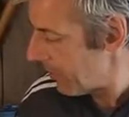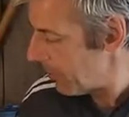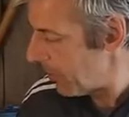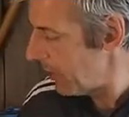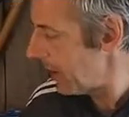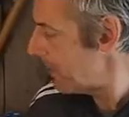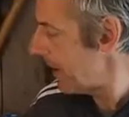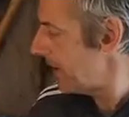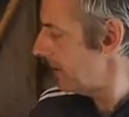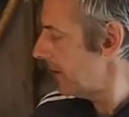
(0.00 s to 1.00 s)
boil a
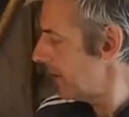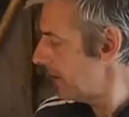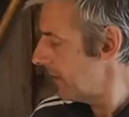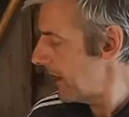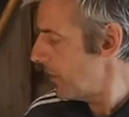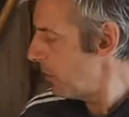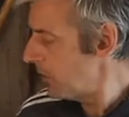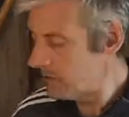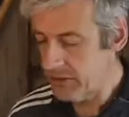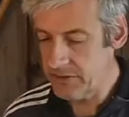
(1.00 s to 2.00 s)
bit, and I've let the
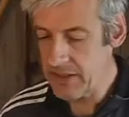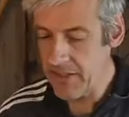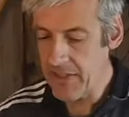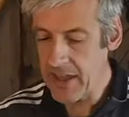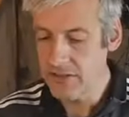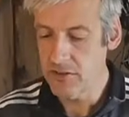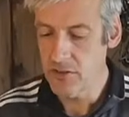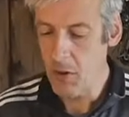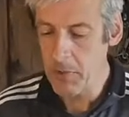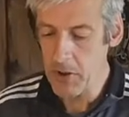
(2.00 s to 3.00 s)
water stand there to
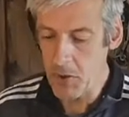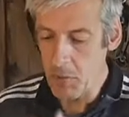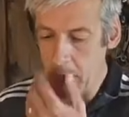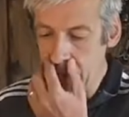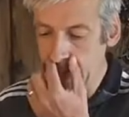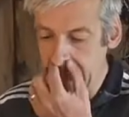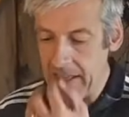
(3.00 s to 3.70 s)
top it up with,